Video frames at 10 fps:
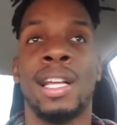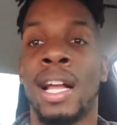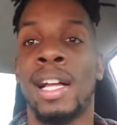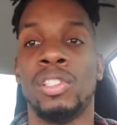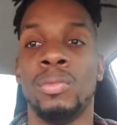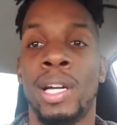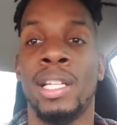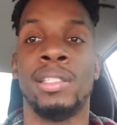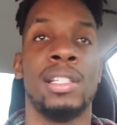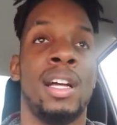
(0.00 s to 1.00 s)
I shoot
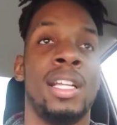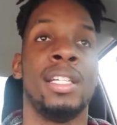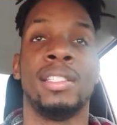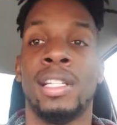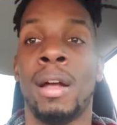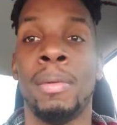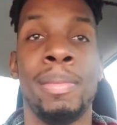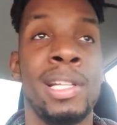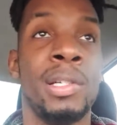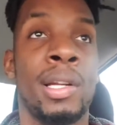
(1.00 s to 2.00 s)
weddings and all that stuff. I've
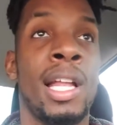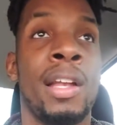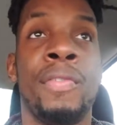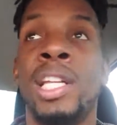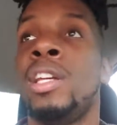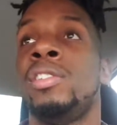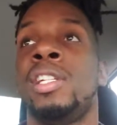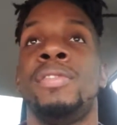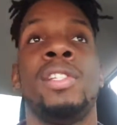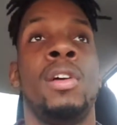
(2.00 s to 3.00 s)
been busy with a lot of video
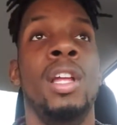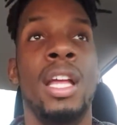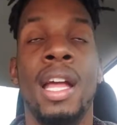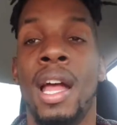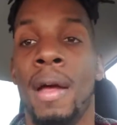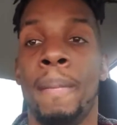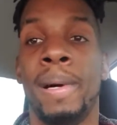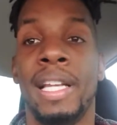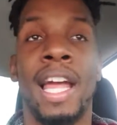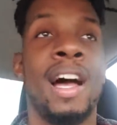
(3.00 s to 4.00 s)
stuff.
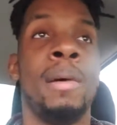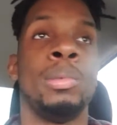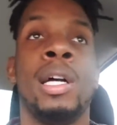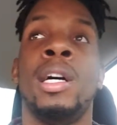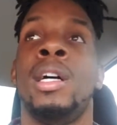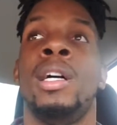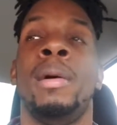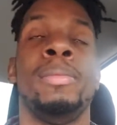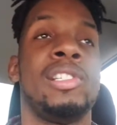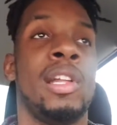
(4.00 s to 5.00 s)
But now I'm
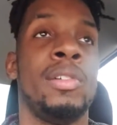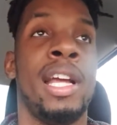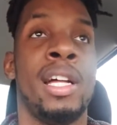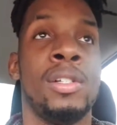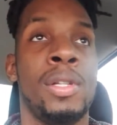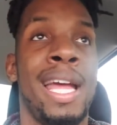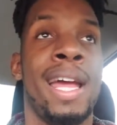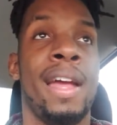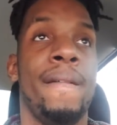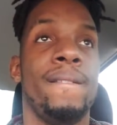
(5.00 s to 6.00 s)
gonna slow down on
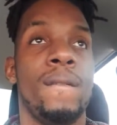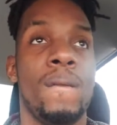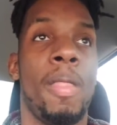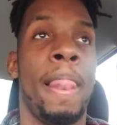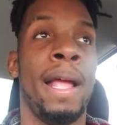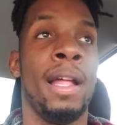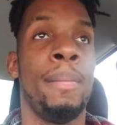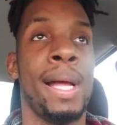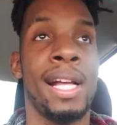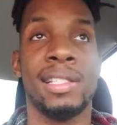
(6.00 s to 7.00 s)
that and I'll
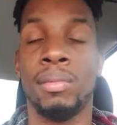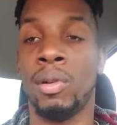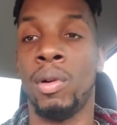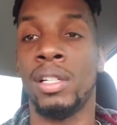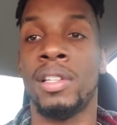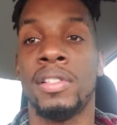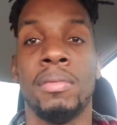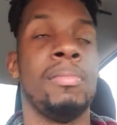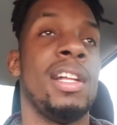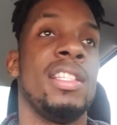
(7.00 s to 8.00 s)
pass some of the work to
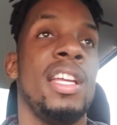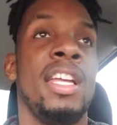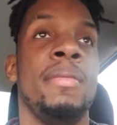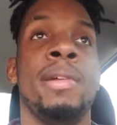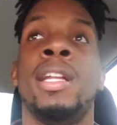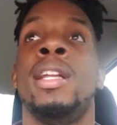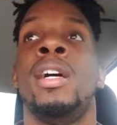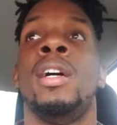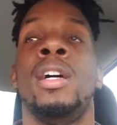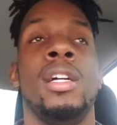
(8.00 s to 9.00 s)
some of my team. And then
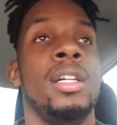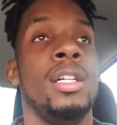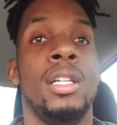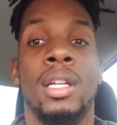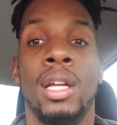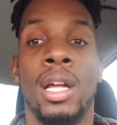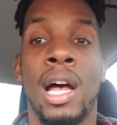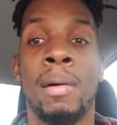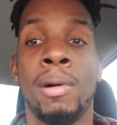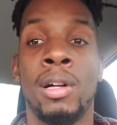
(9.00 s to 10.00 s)

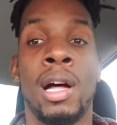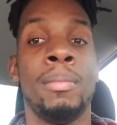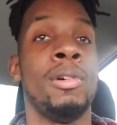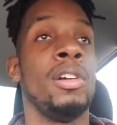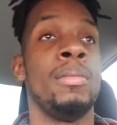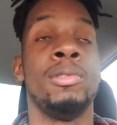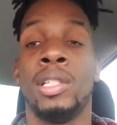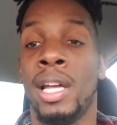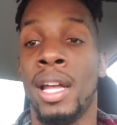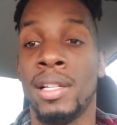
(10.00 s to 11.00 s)
I'm on
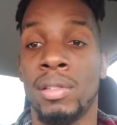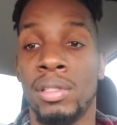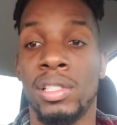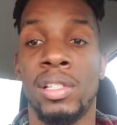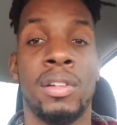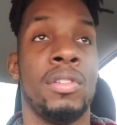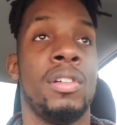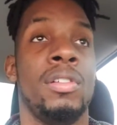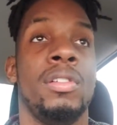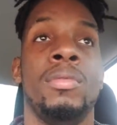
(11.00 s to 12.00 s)
the gas on this channel,
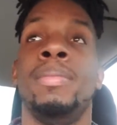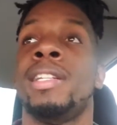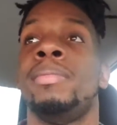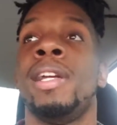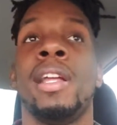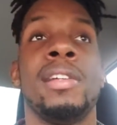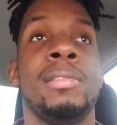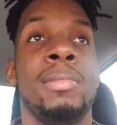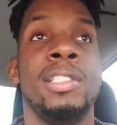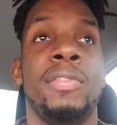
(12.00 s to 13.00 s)
though. We about to make y'all
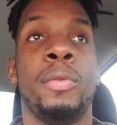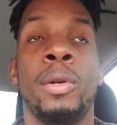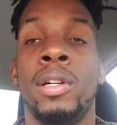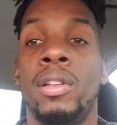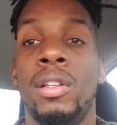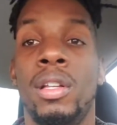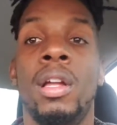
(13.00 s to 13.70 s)
some money for real.